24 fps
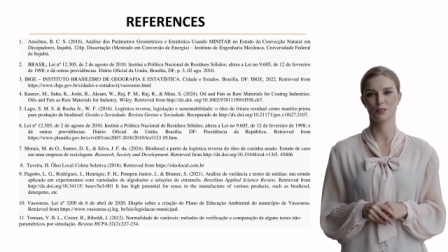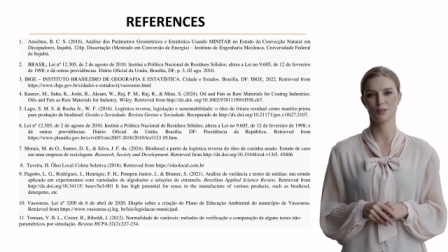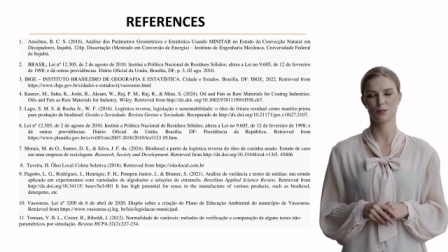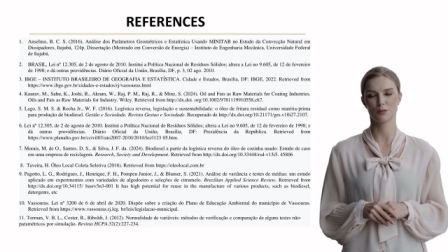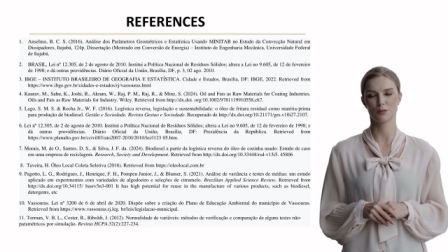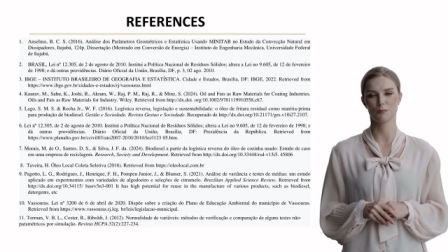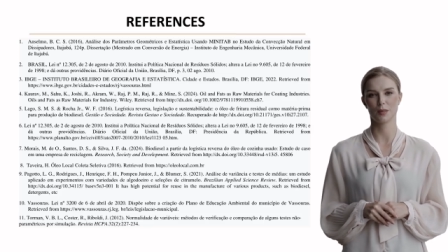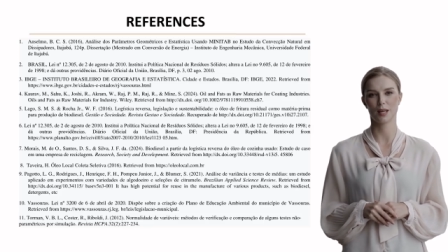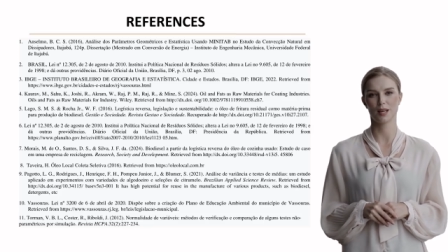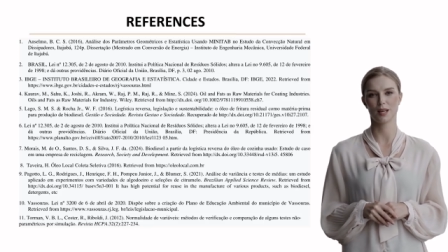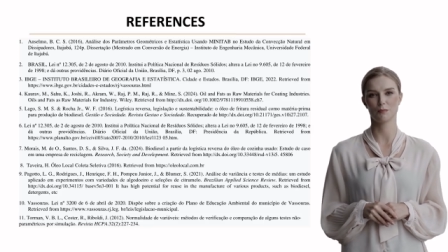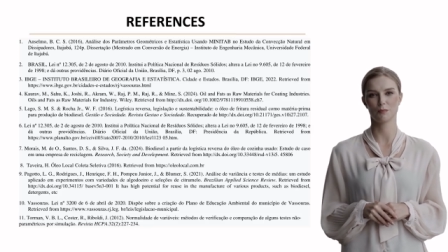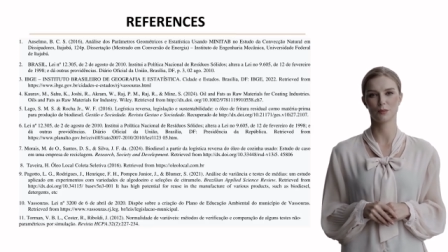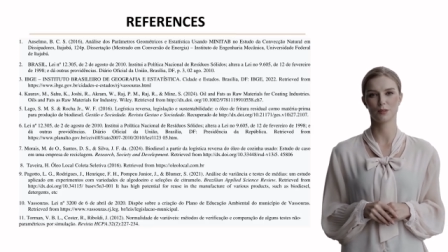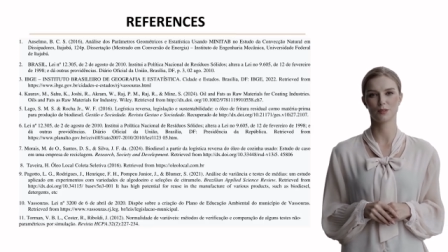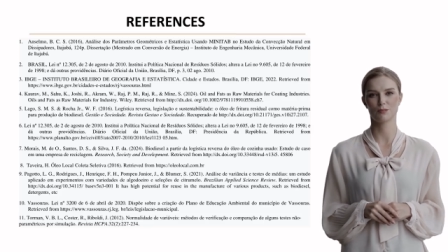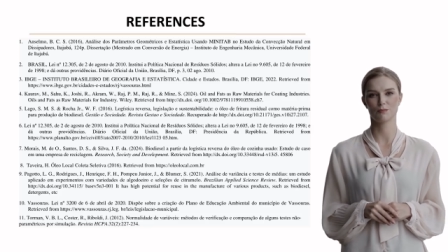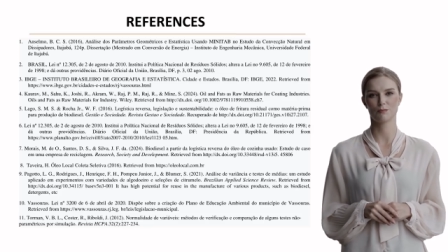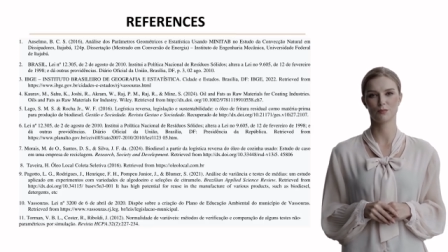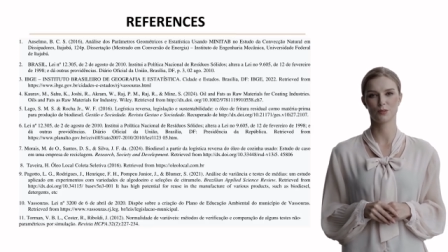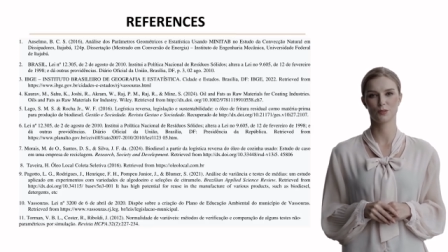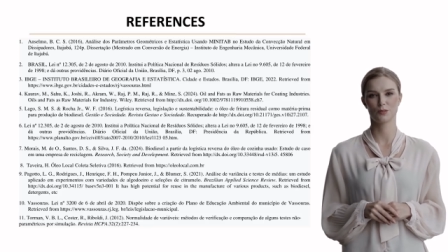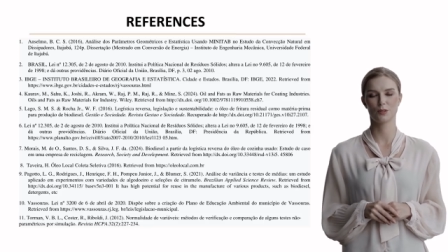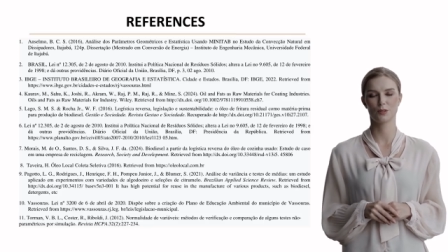in the
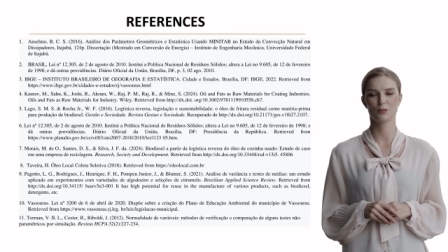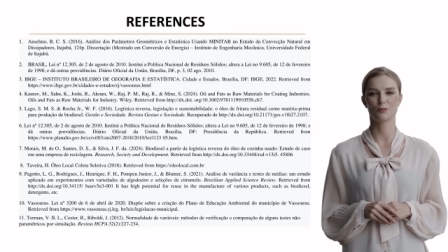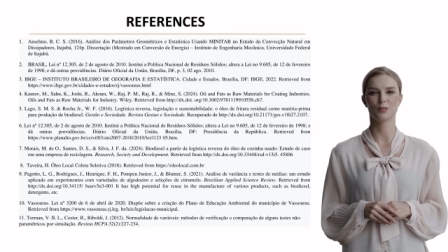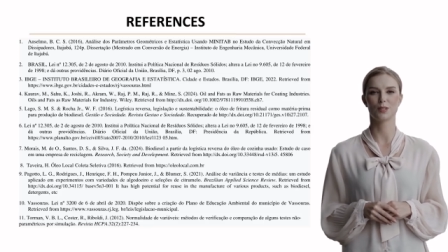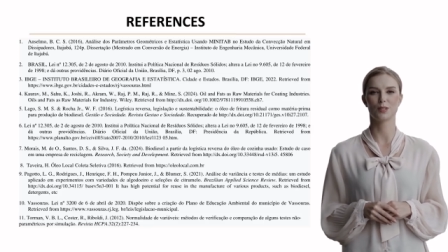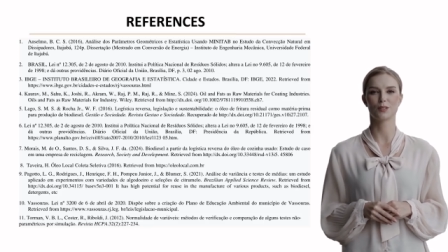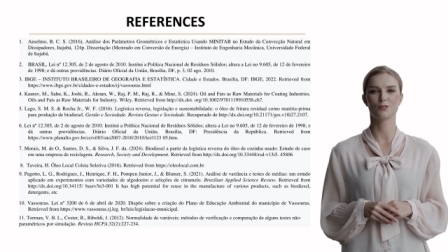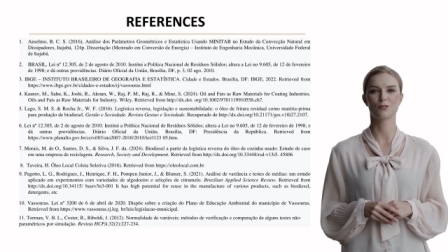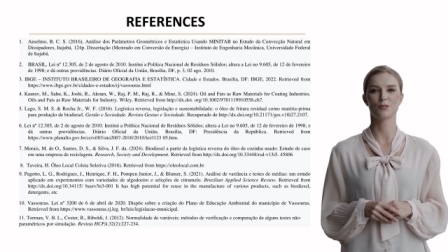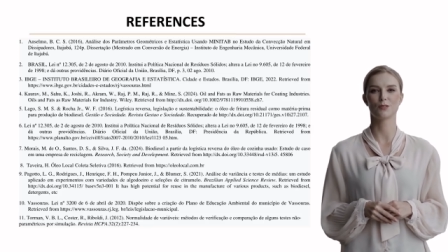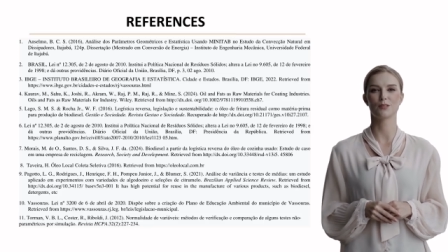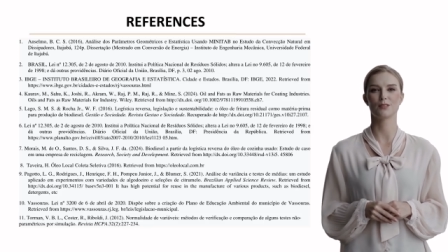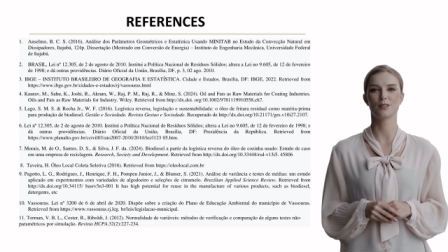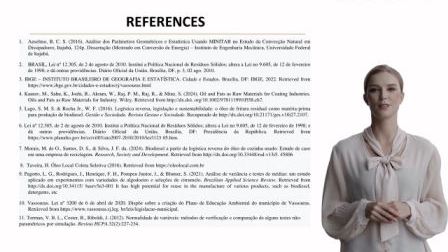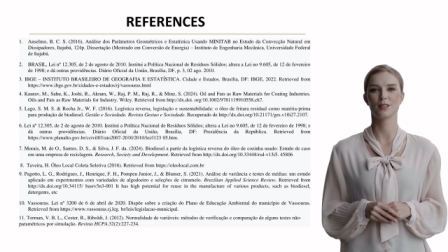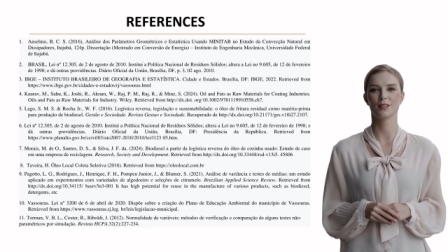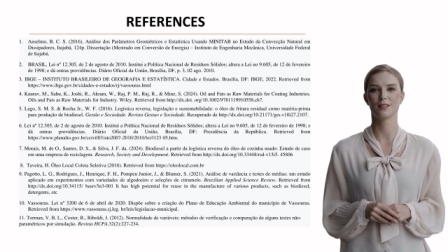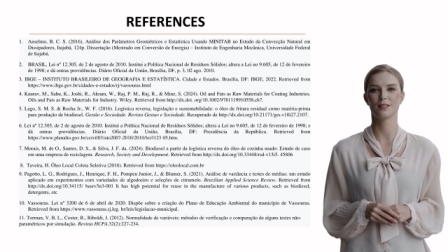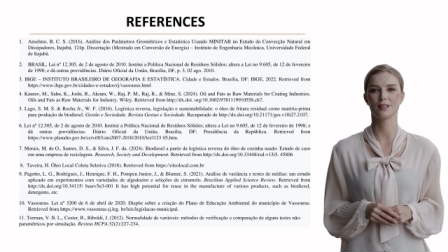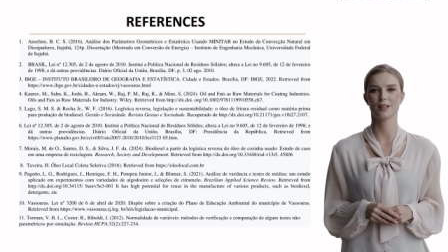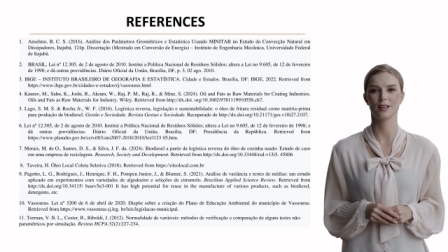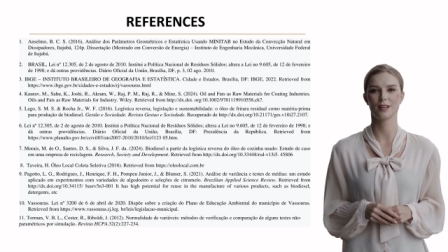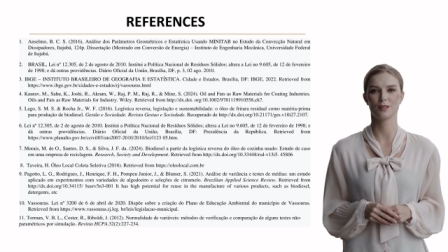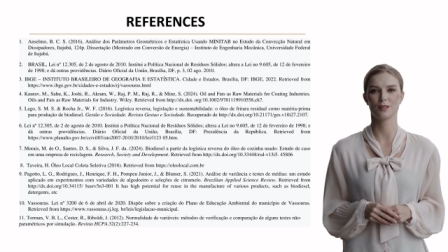paper for those
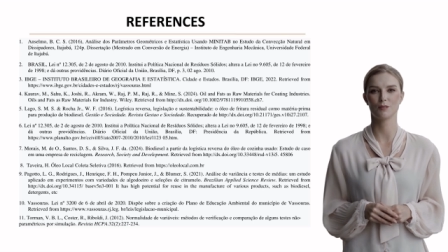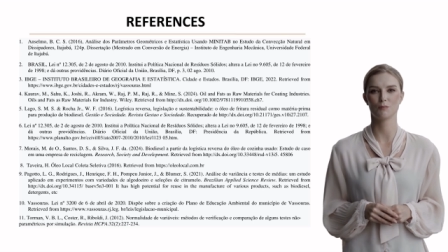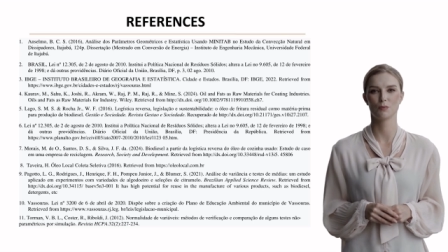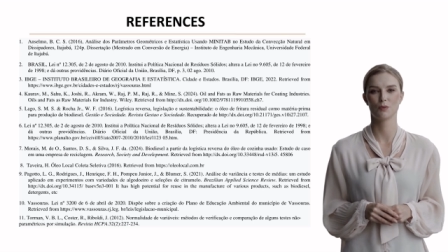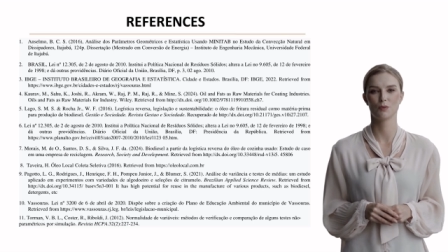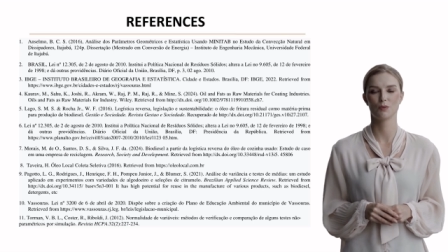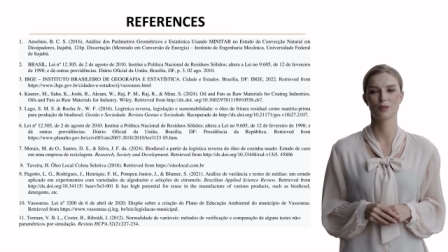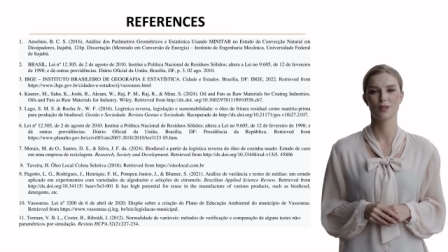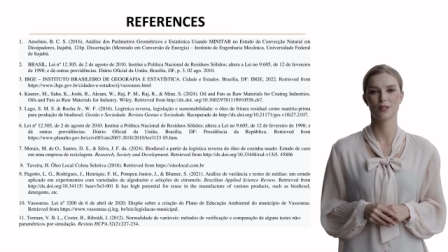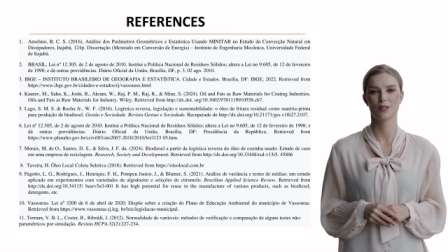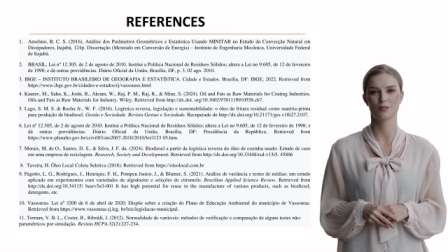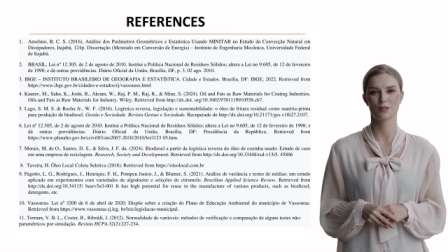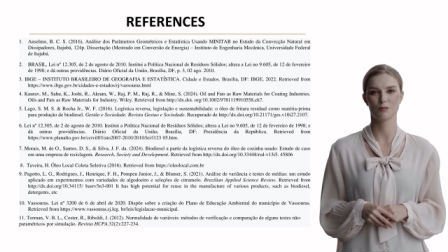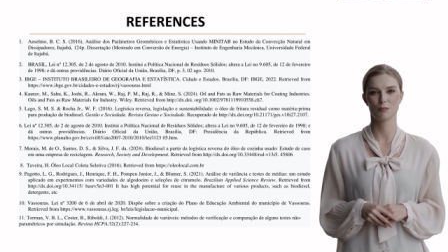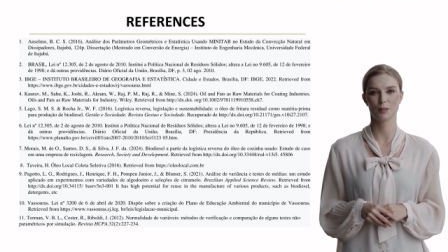interested in exploring